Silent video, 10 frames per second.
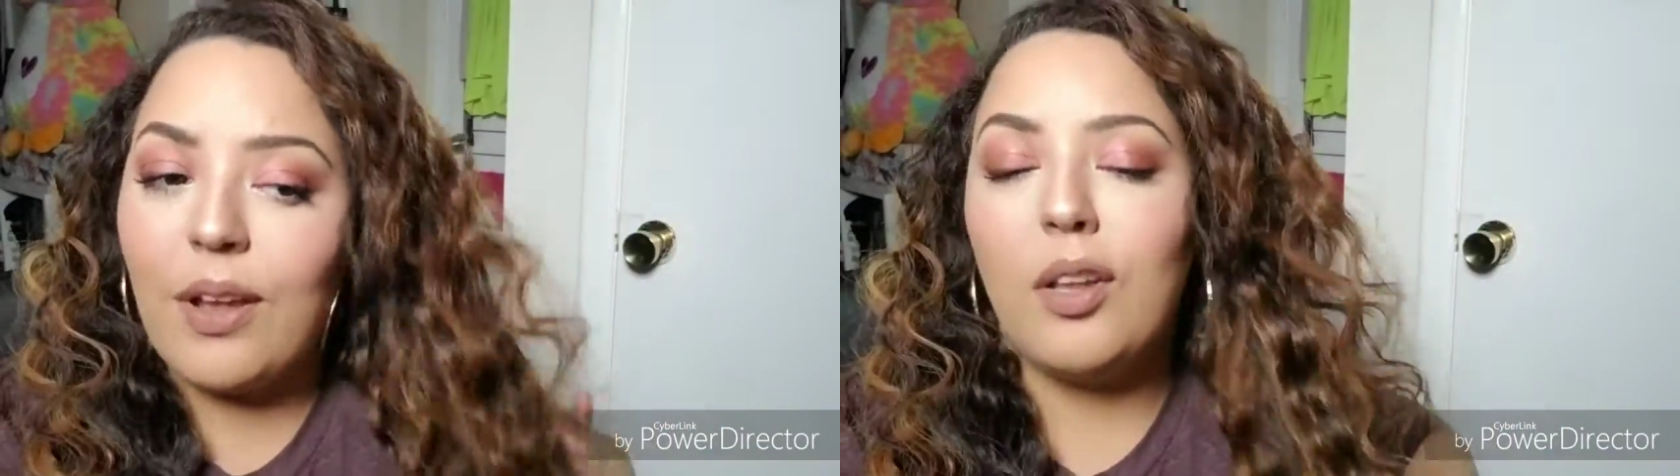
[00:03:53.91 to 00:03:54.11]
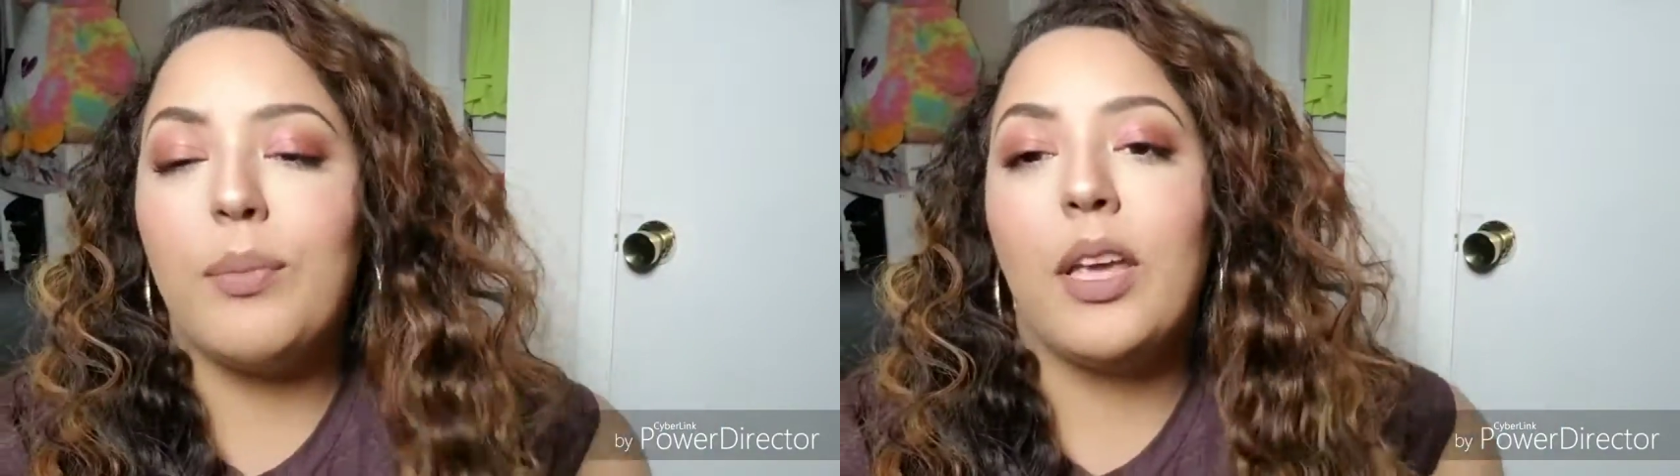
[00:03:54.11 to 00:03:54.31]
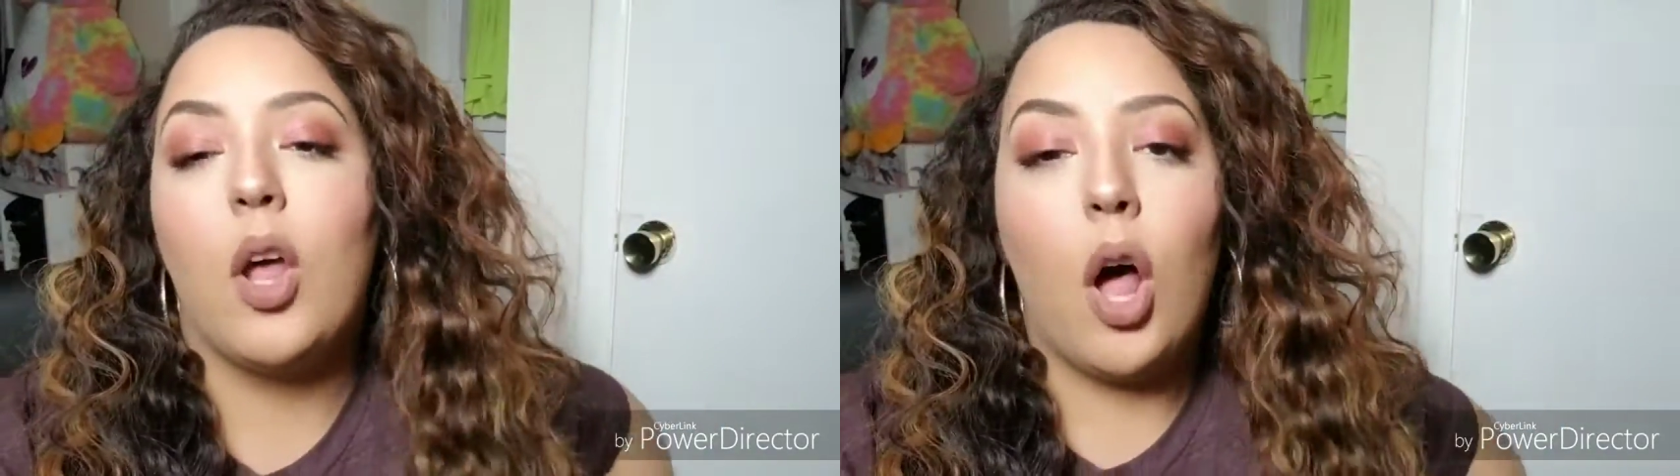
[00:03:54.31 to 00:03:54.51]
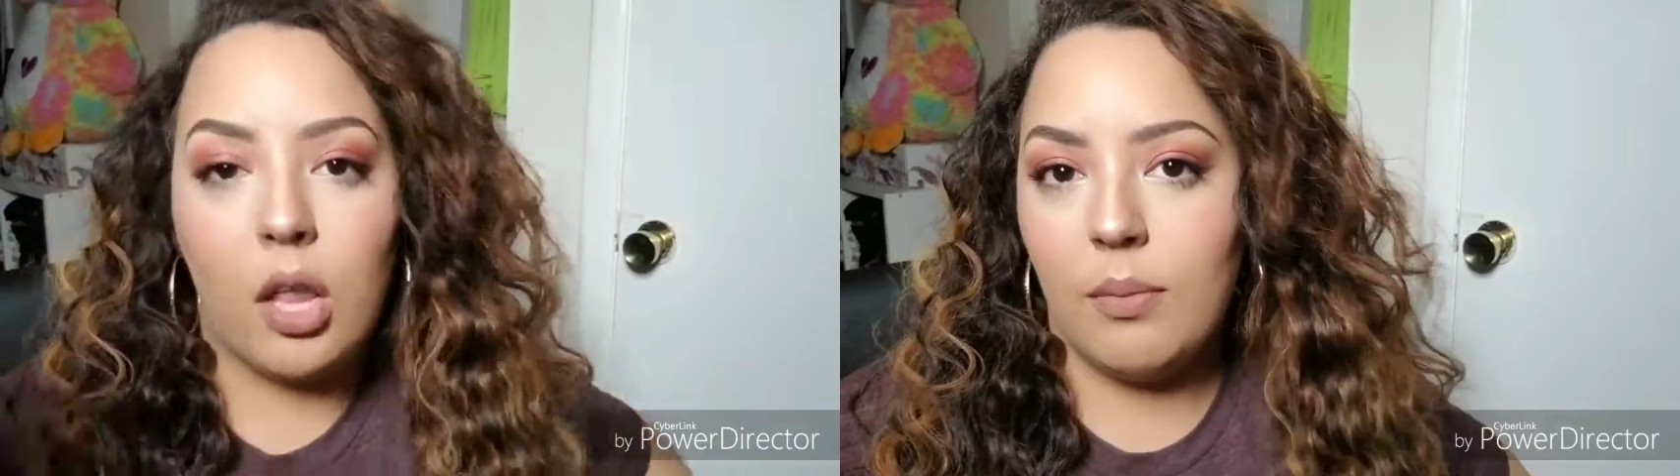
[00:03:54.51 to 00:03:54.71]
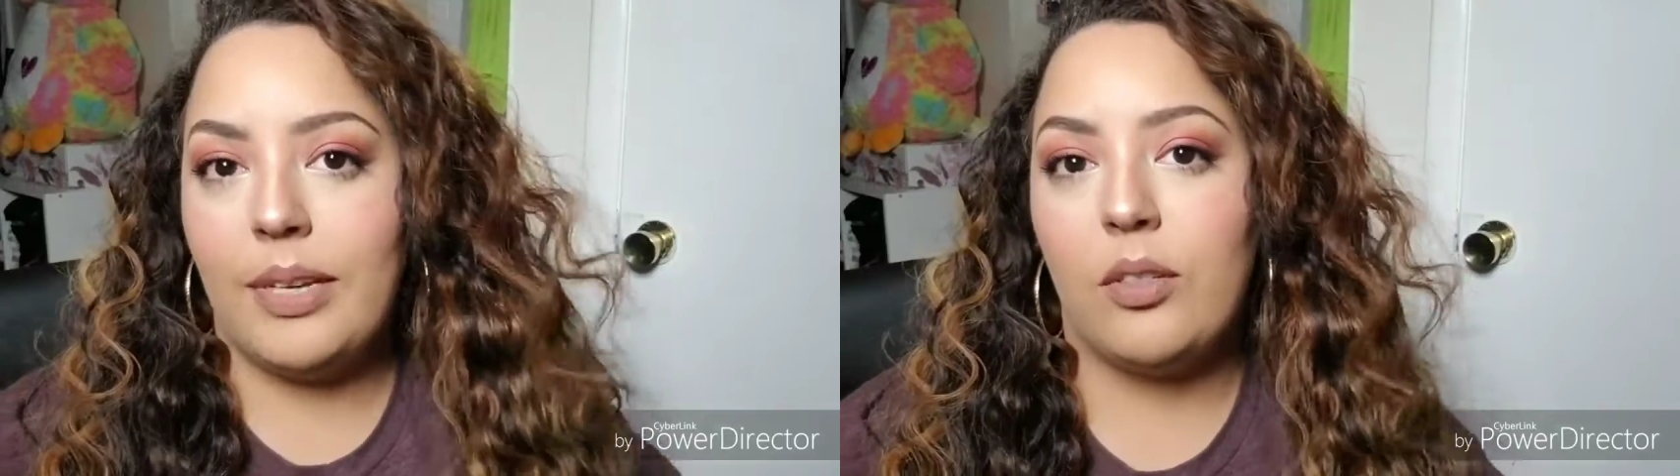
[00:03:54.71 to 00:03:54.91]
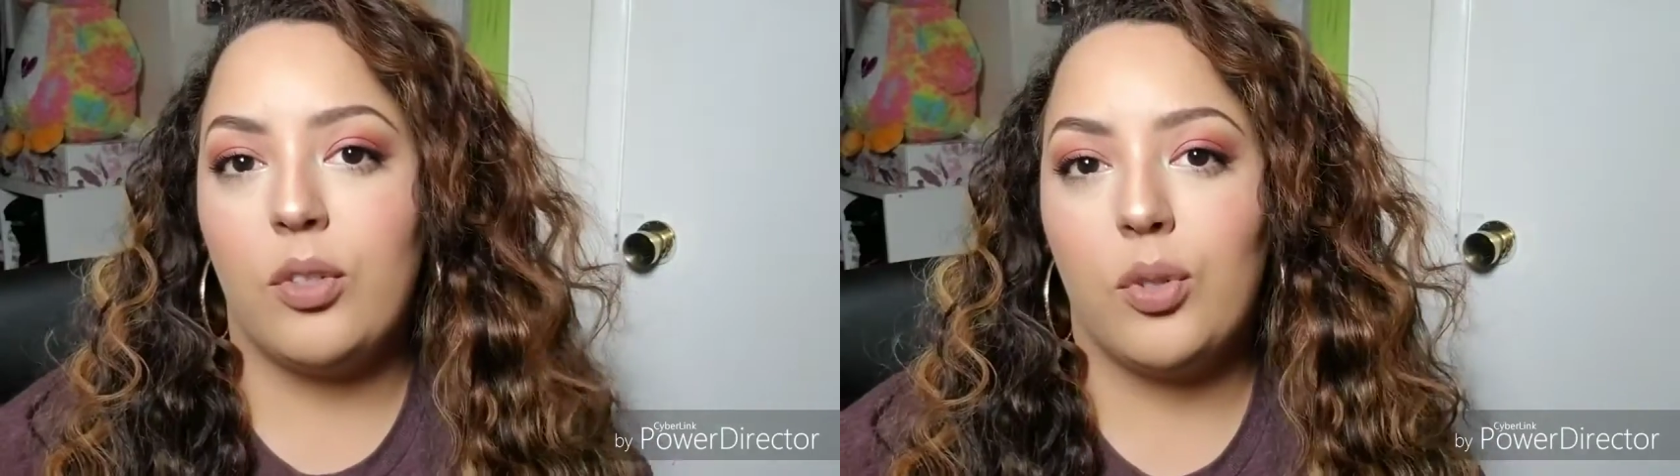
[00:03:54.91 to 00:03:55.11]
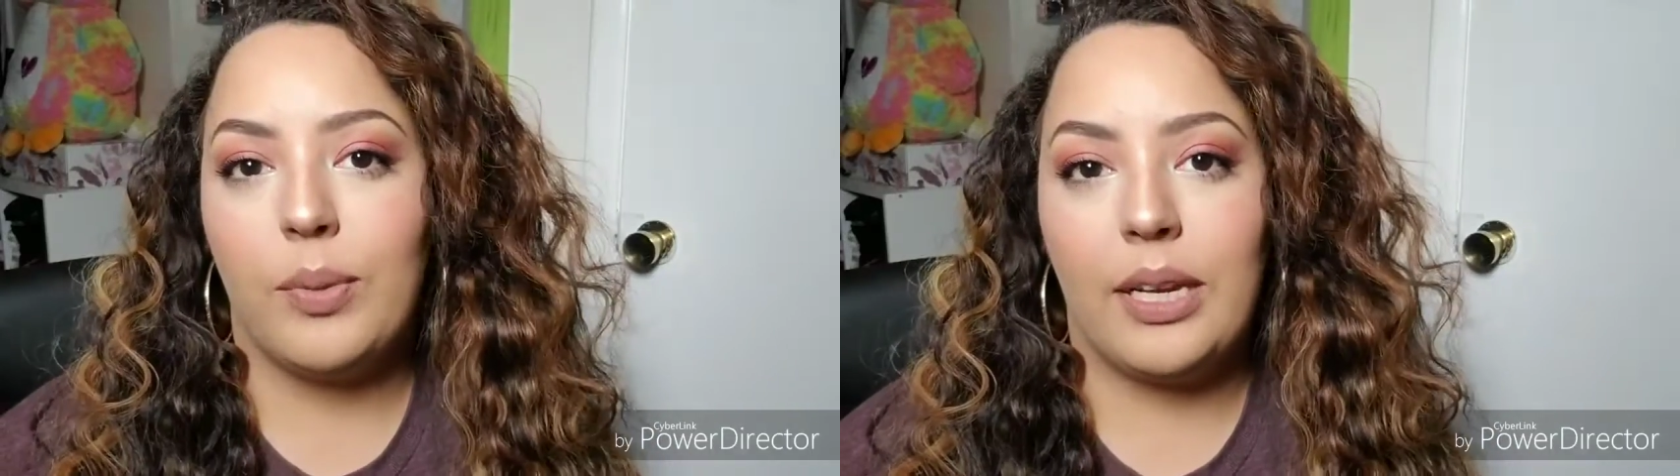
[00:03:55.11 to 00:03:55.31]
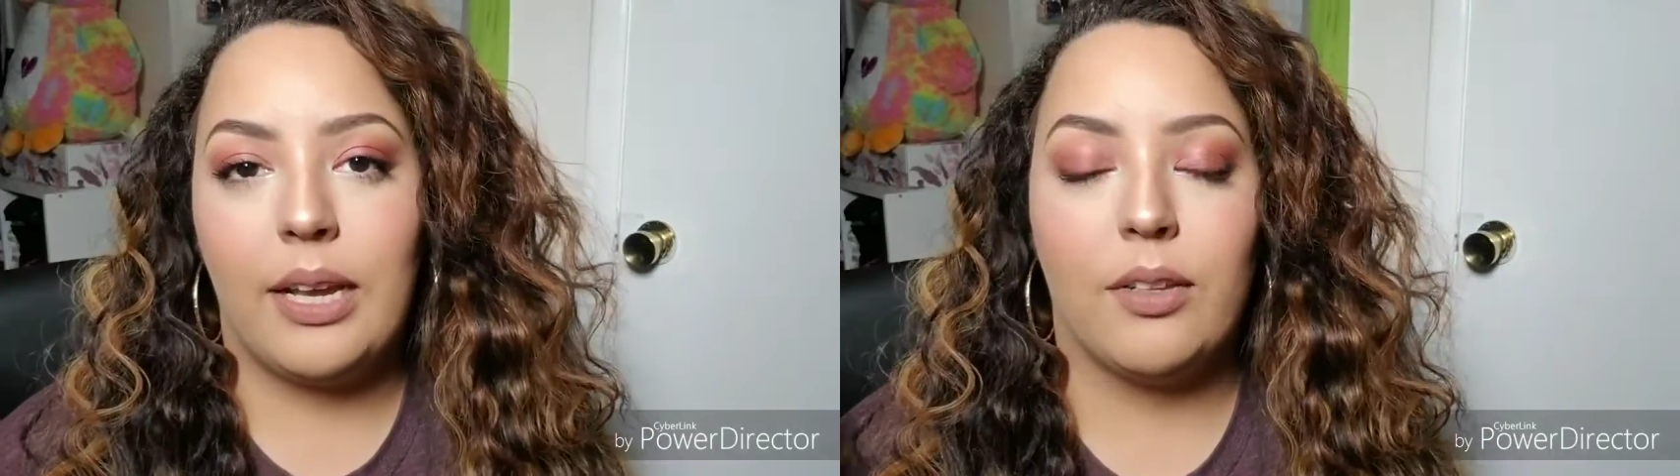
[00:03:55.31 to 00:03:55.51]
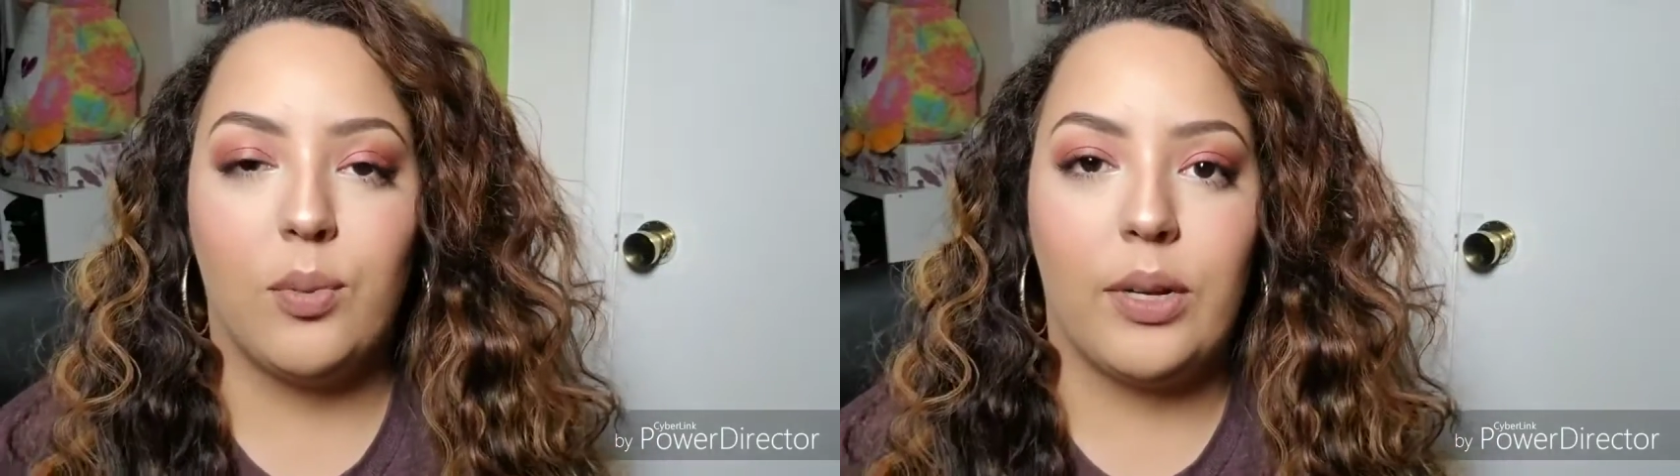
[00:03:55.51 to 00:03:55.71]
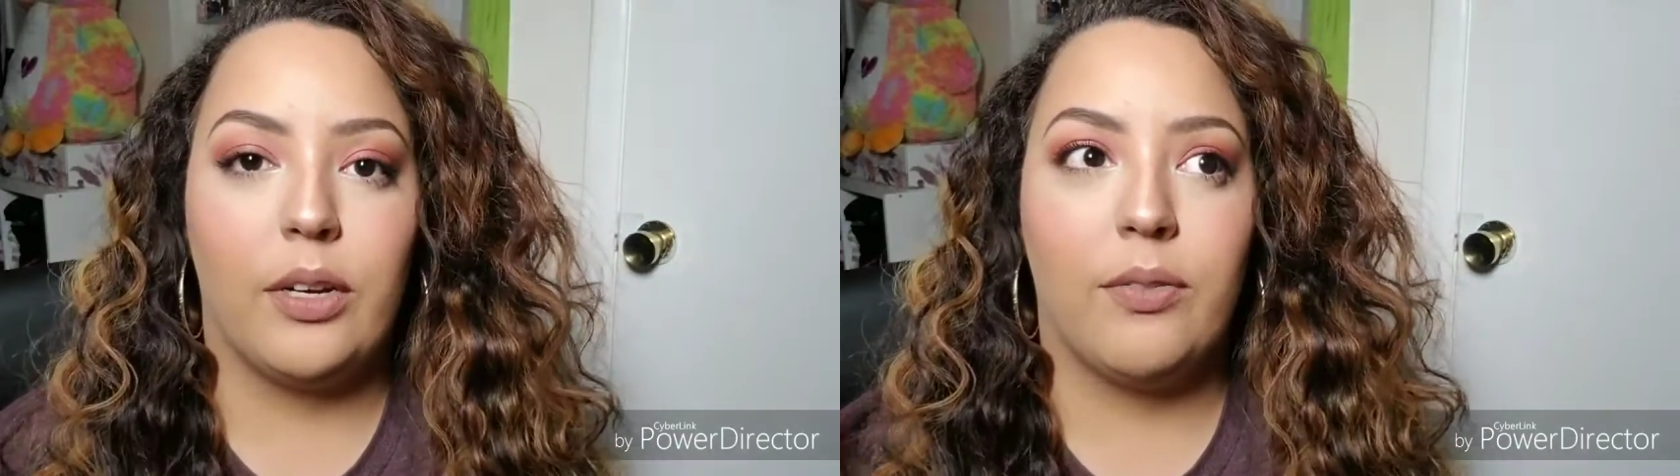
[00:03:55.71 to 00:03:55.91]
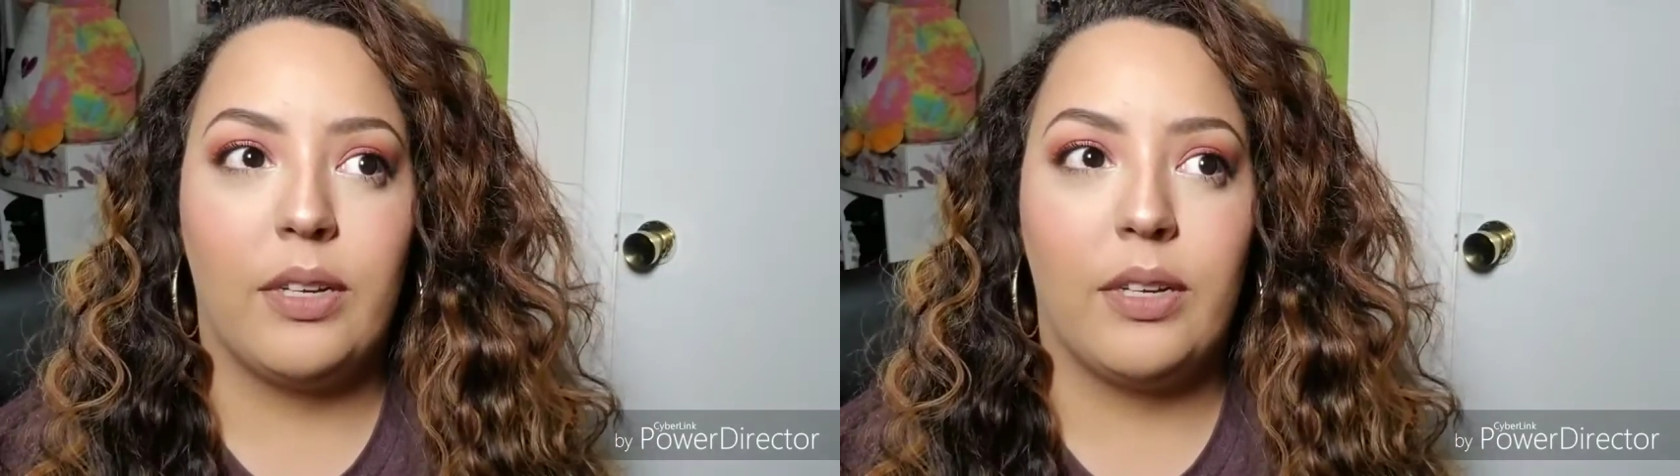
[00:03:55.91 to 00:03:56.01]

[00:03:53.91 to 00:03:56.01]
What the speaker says: Follow me on all of my social media, Twitter,